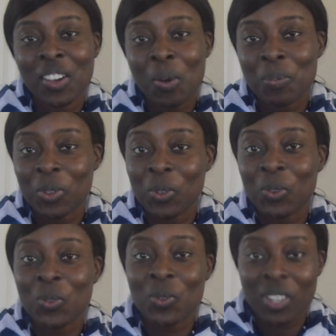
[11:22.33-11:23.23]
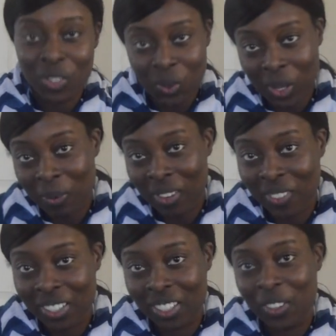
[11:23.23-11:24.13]
Hope you enjoyed my
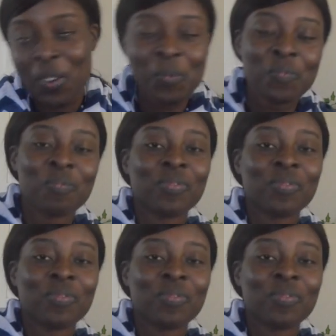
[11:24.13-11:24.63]
video,